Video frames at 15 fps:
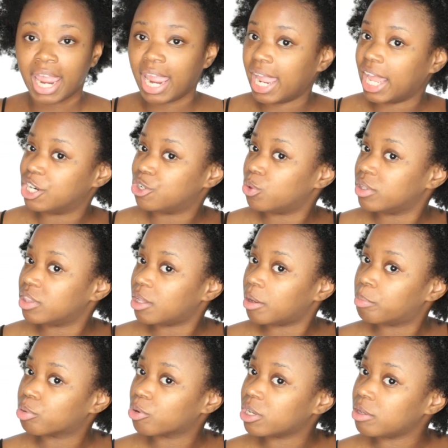and doing the
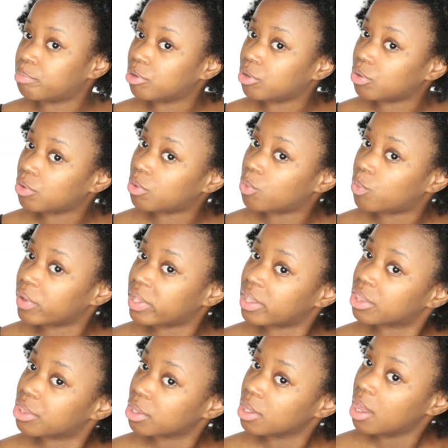pre-poo
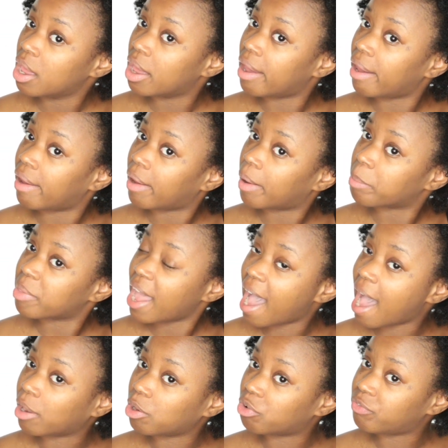with the
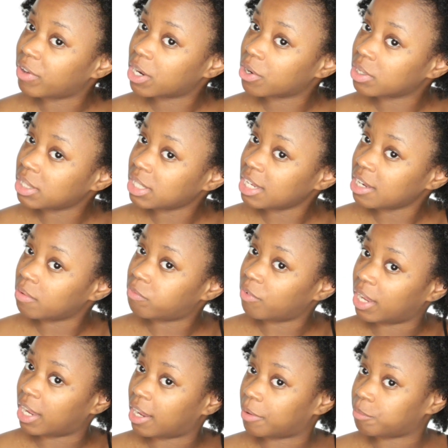aloe vera leaf
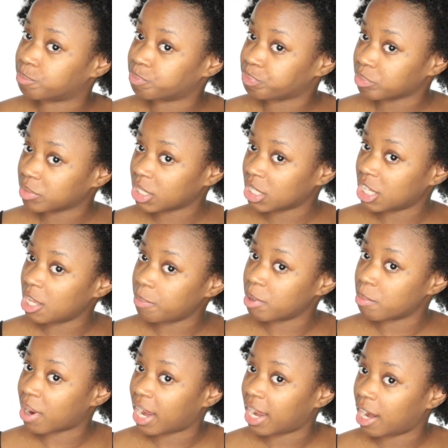and
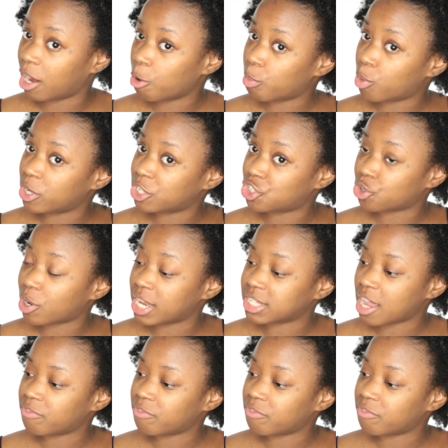keeping my hair moisturized.